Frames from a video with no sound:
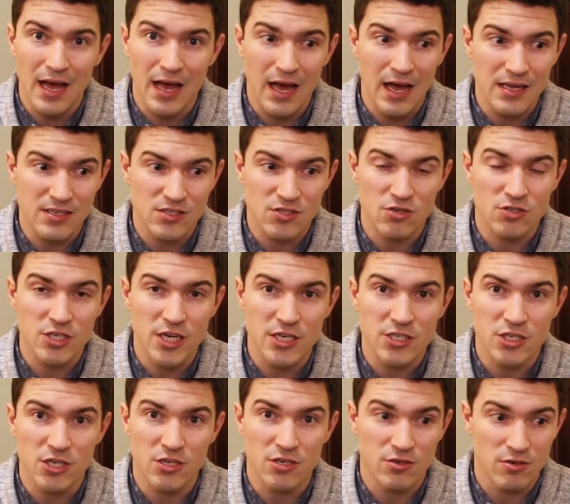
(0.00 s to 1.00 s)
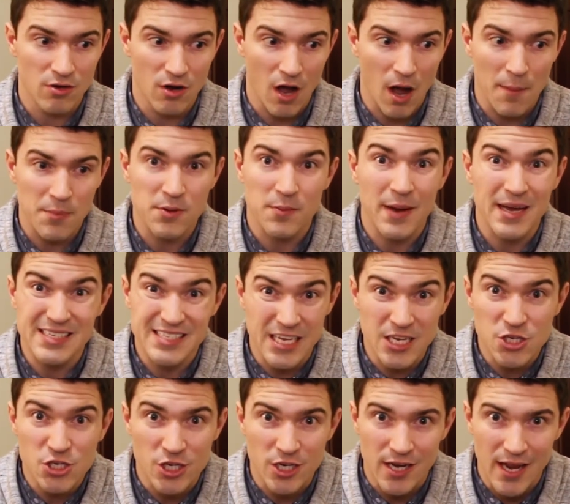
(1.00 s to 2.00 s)
uh, a search engine
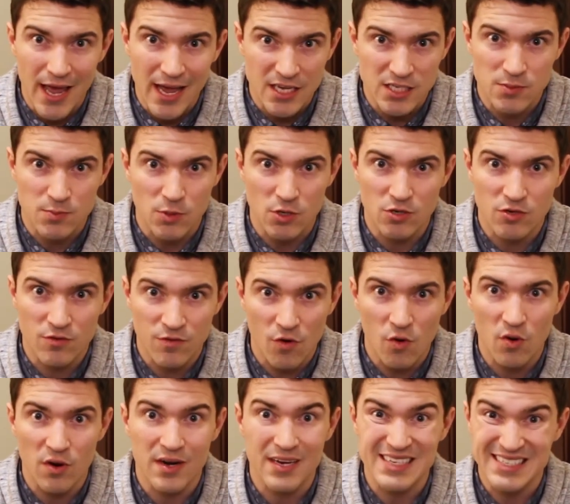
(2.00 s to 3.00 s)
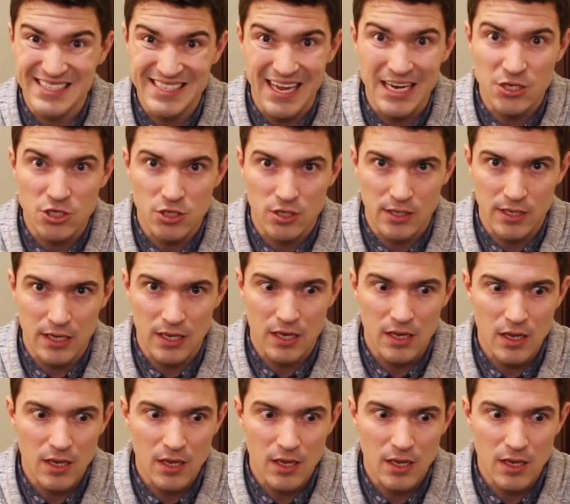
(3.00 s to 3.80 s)
optimization expert for, essentially.